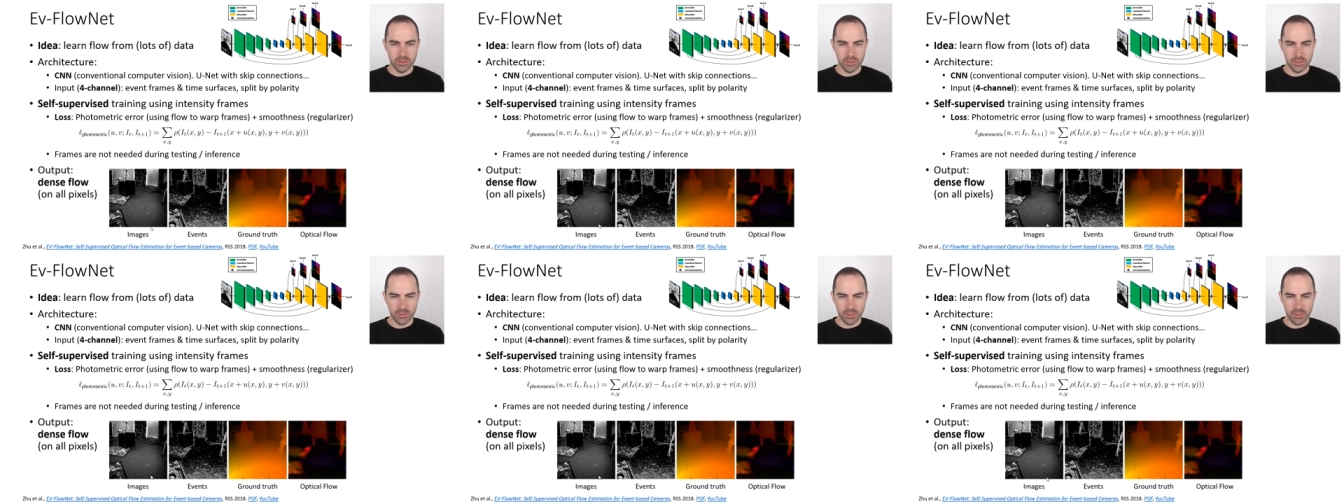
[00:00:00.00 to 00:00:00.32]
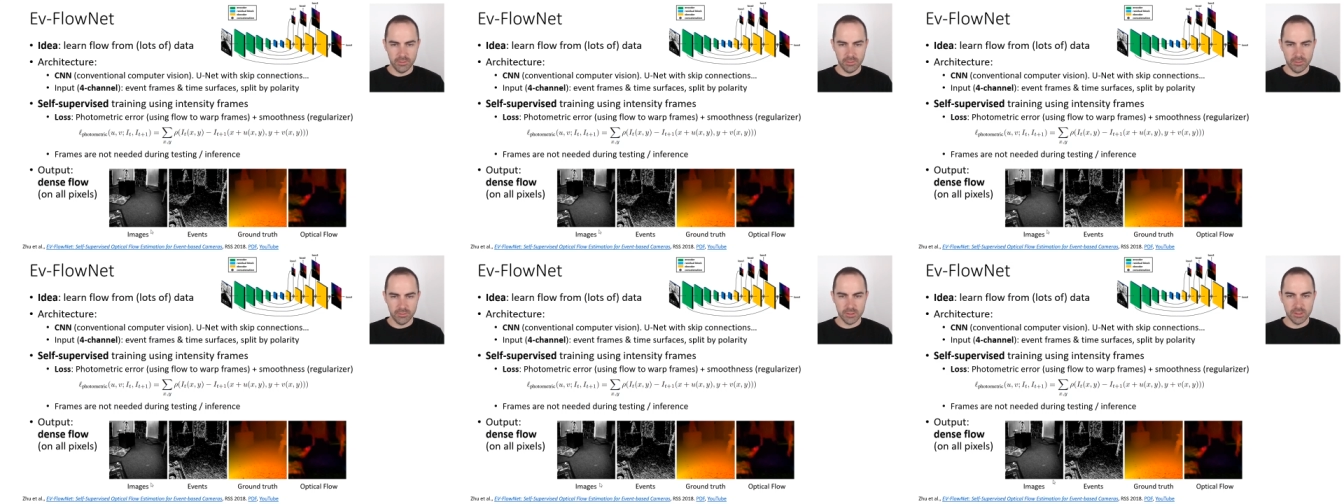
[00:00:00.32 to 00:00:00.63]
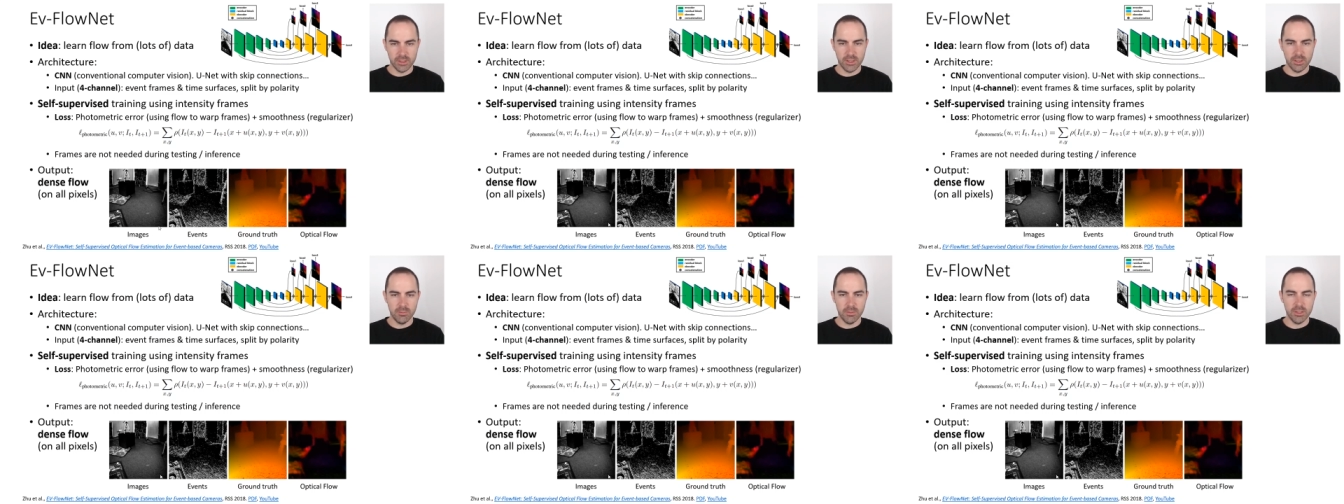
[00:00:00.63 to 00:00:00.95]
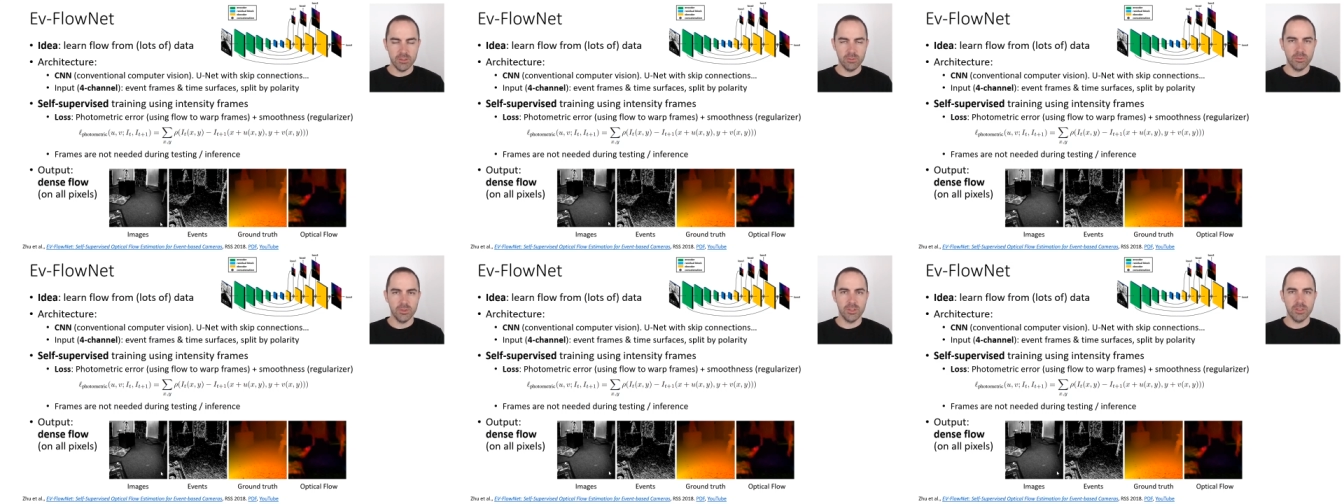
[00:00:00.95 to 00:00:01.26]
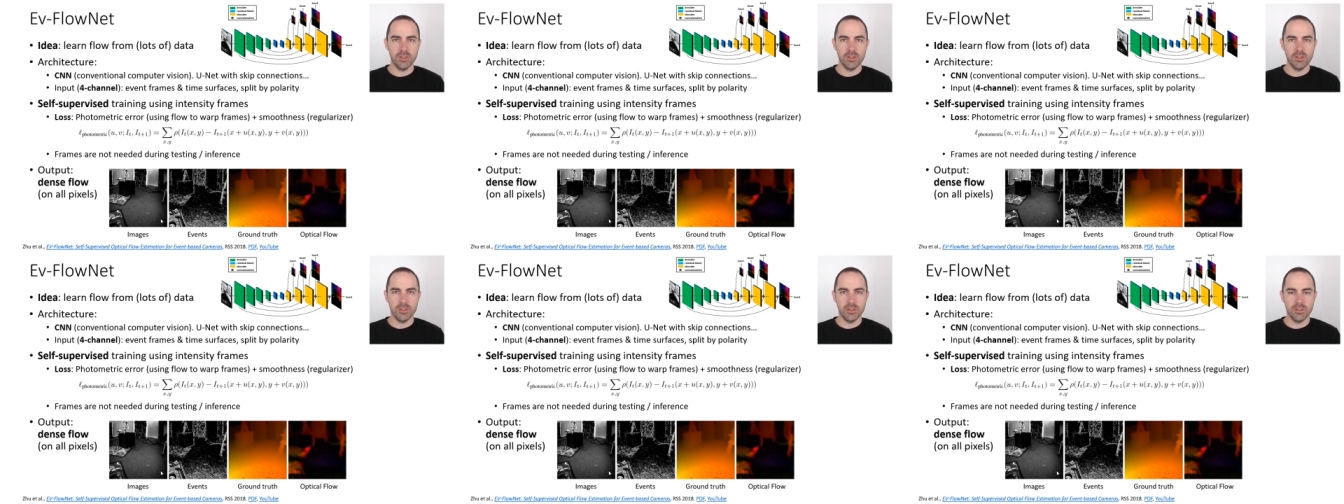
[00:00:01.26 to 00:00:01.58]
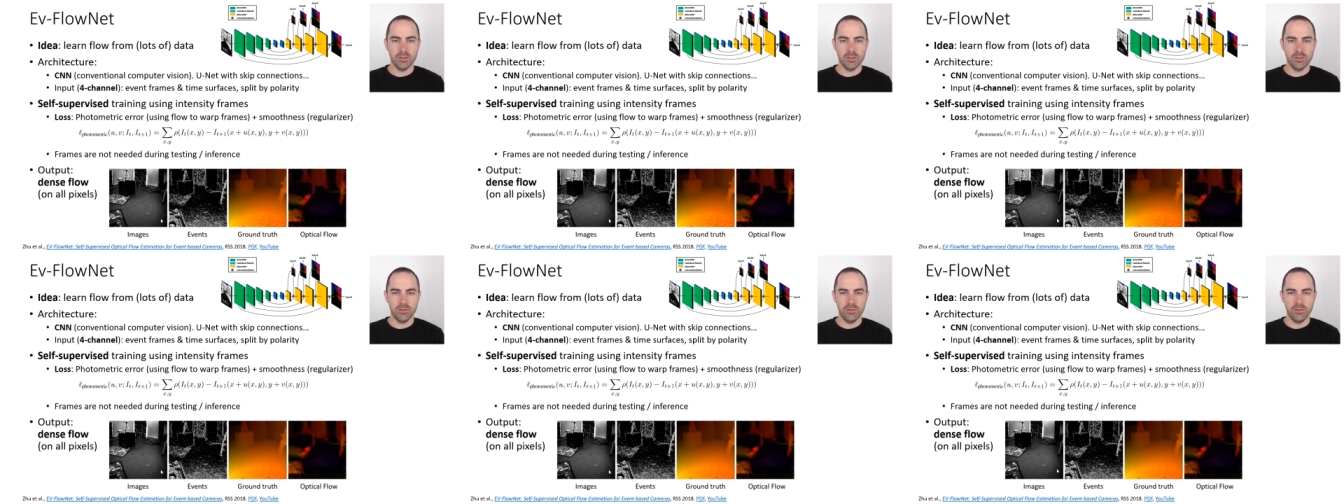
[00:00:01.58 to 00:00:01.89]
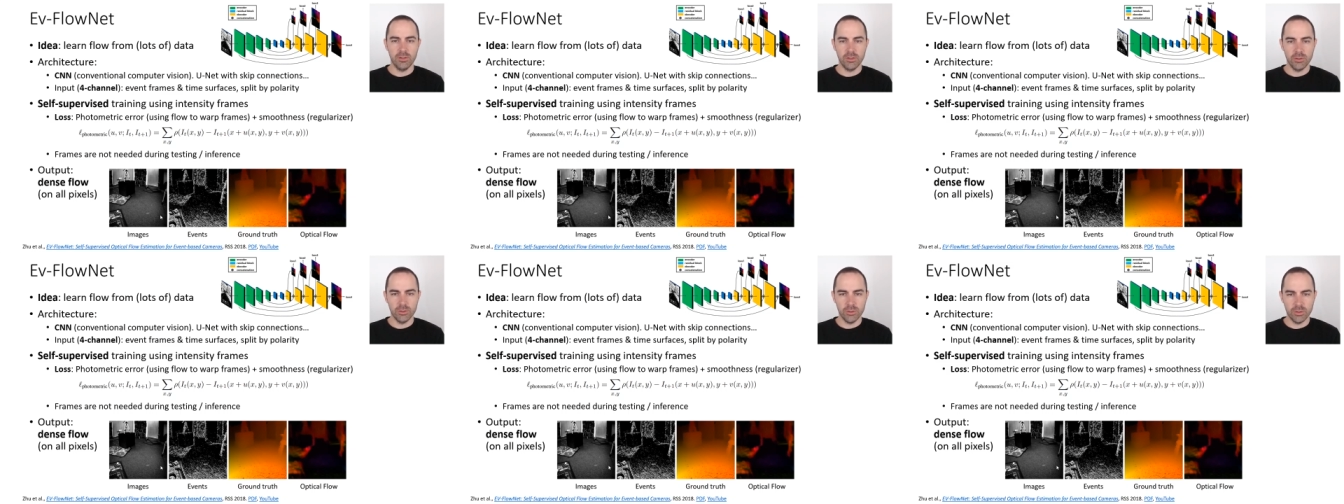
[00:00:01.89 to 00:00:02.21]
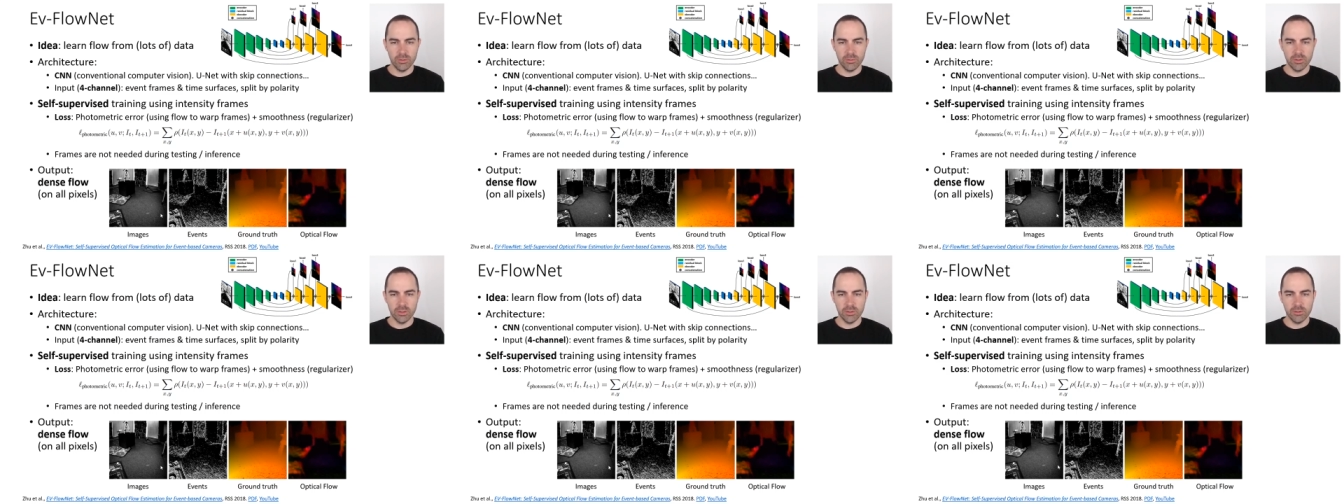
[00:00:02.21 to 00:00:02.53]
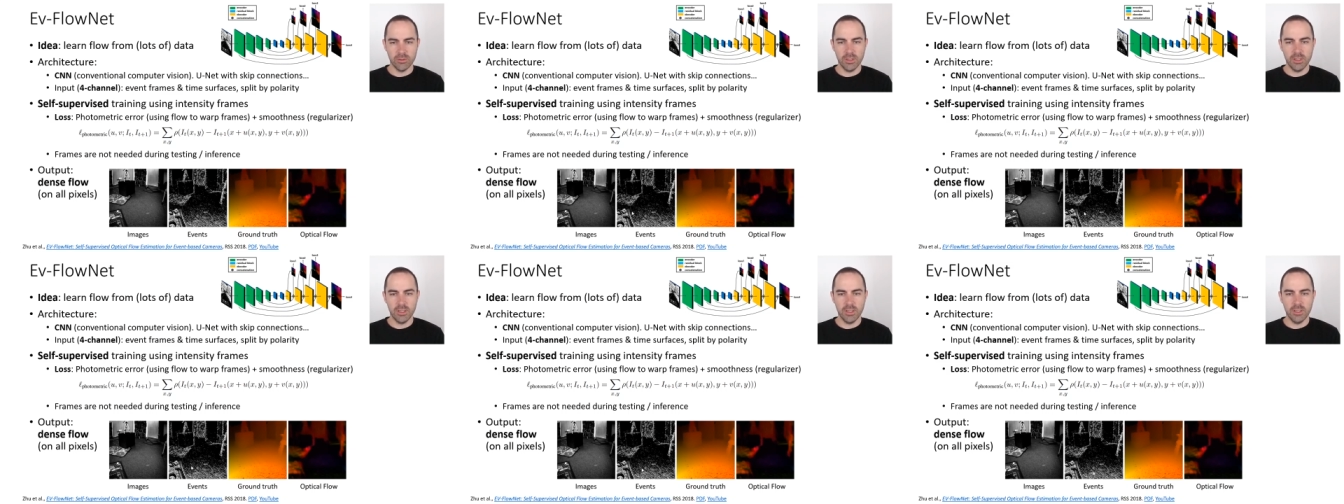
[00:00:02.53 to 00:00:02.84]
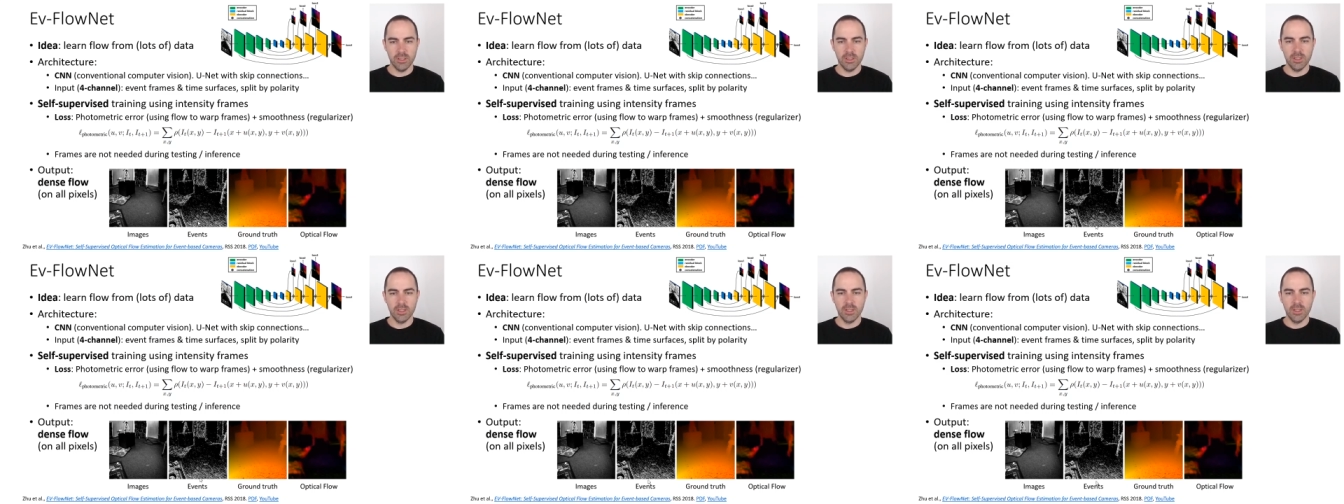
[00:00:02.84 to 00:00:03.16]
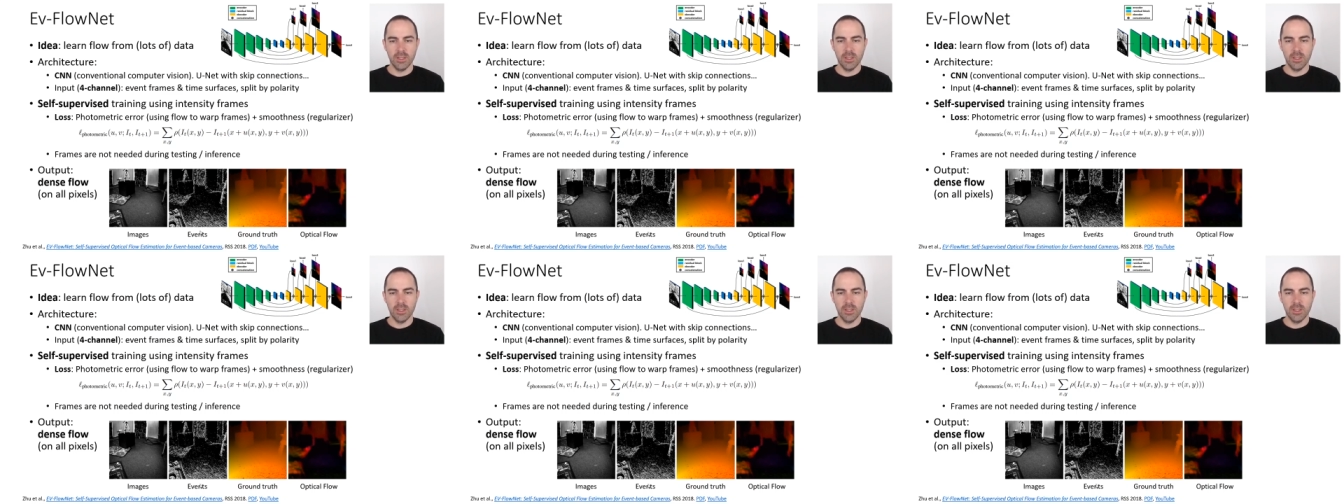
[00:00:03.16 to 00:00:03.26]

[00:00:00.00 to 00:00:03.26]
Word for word: the left is the image, which is only used during training